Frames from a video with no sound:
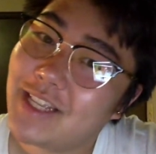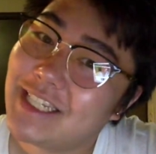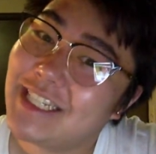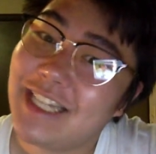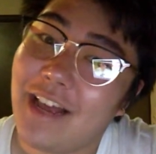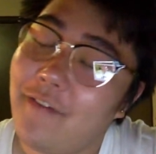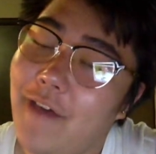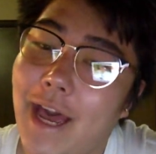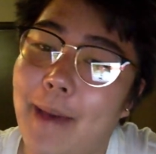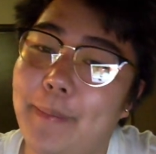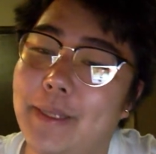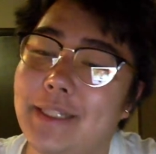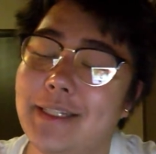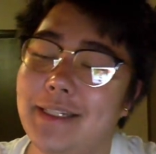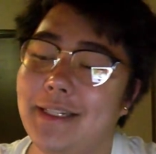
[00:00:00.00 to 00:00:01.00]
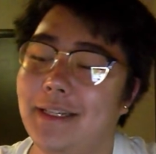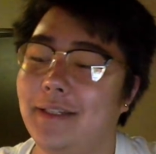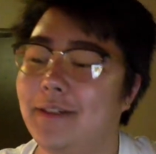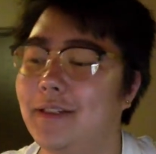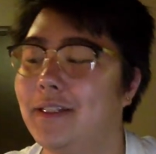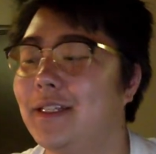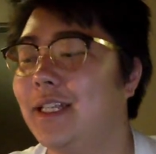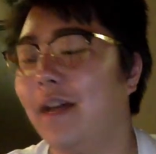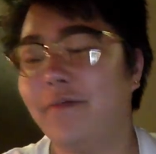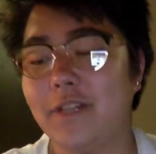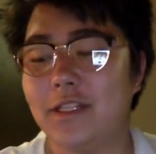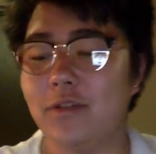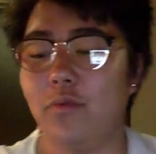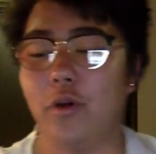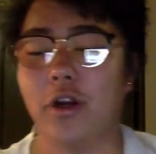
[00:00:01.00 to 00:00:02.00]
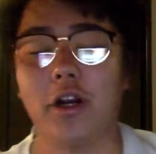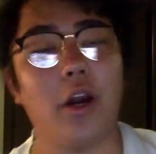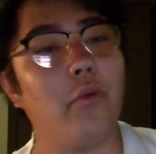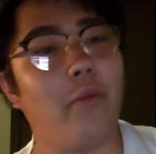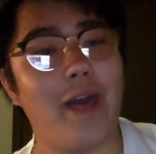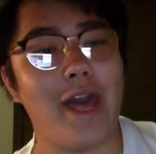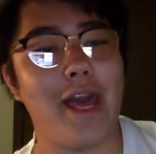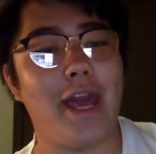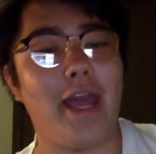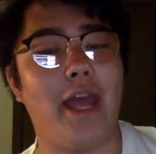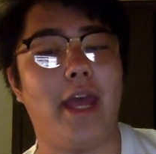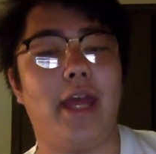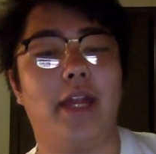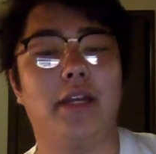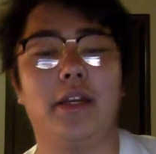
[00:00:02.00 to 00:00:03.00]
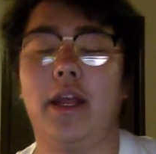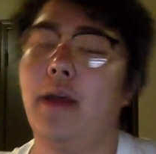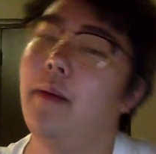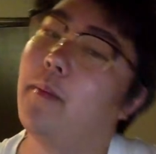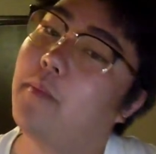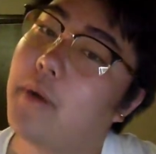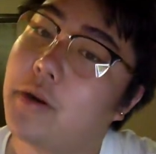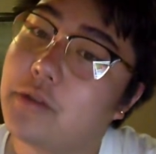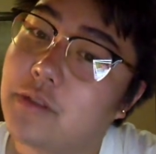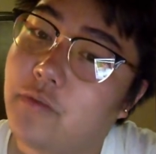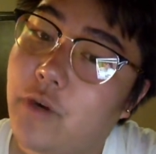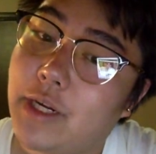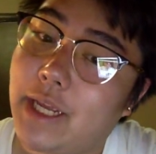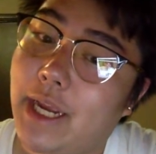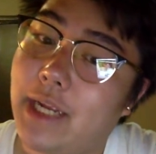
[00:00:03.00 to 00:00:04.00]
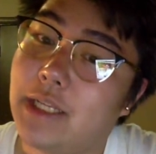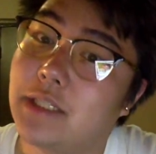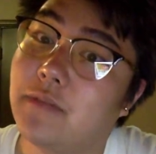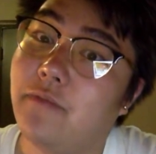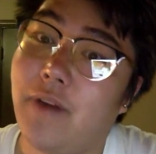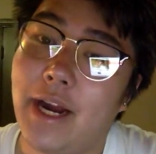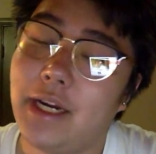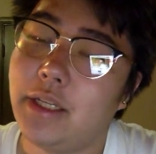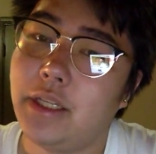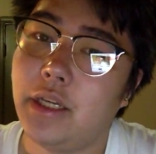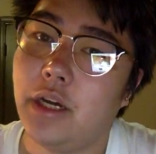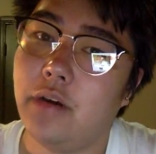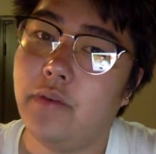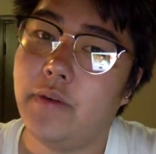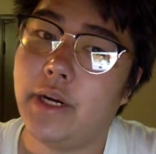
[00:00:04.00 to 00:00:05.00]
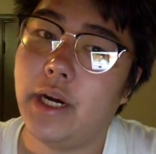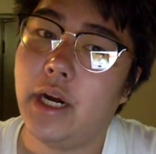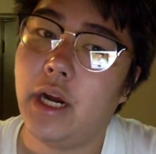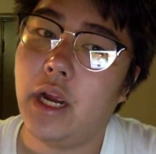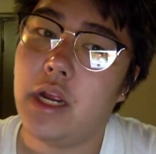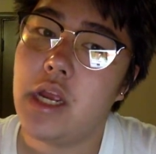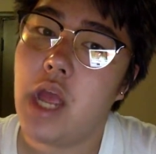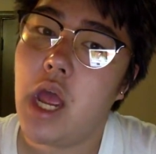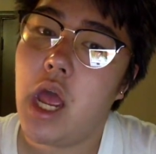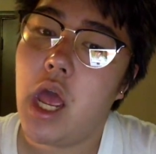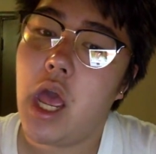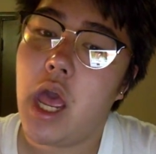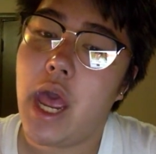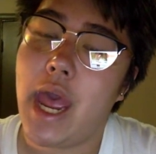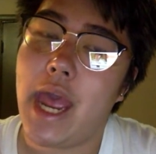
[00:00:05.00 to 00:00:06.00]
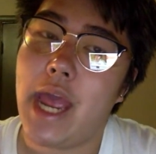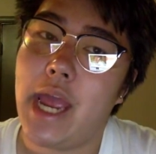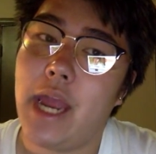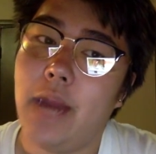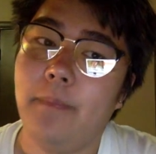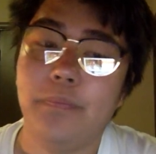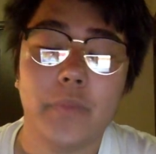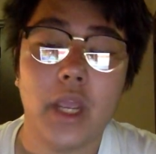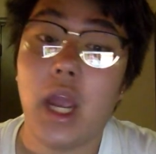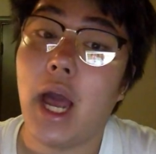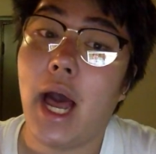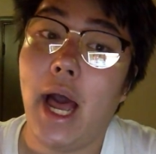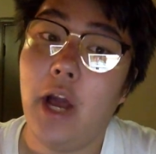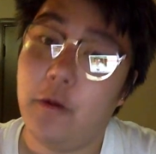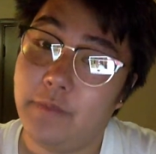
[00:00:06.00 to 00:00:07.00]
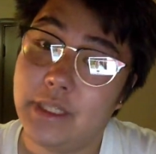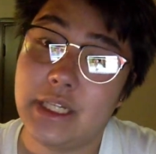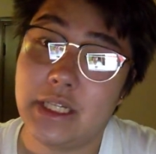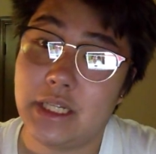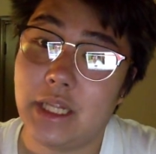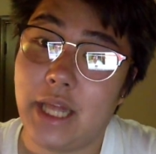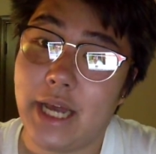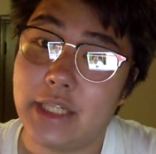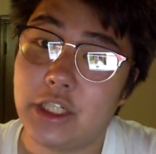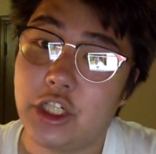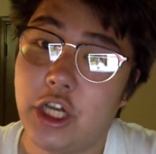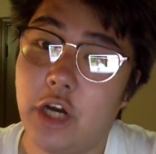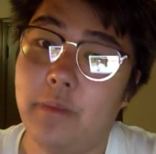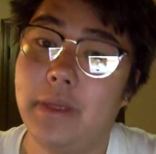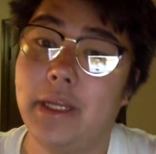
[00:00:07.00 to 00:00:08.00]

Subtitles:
stuff happens and stuff doesn't work our way, and Produce 48 is finally over, and I hope this is the last show,